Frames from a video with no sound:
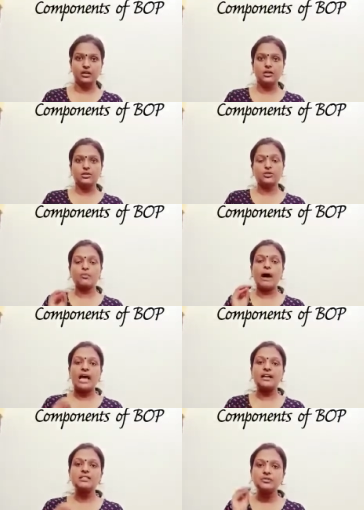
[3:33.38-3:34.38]
So
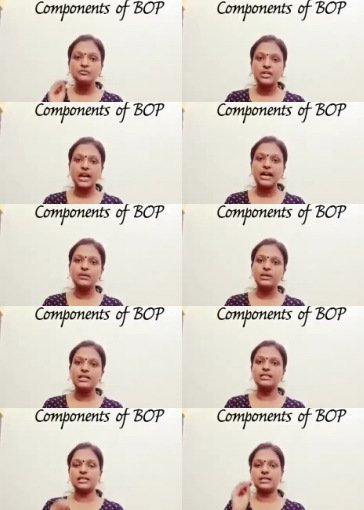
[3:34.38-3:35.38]
balance of trade
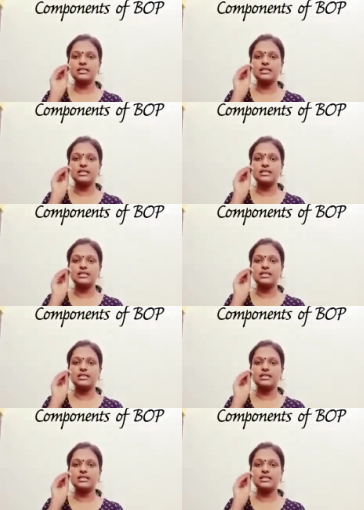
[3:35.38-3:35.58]
means it is